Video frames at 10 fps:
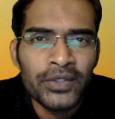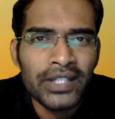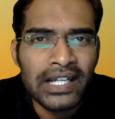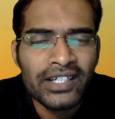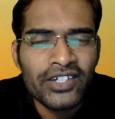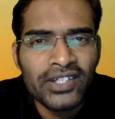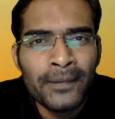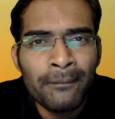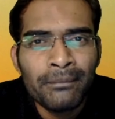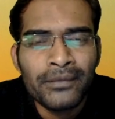to the
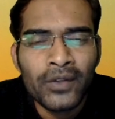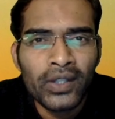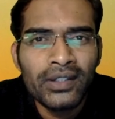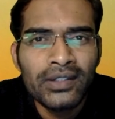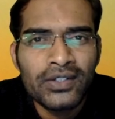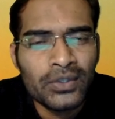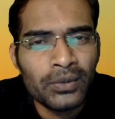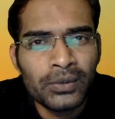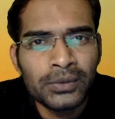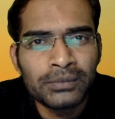conclusion. Okay,
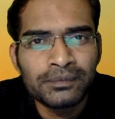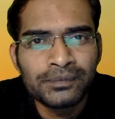so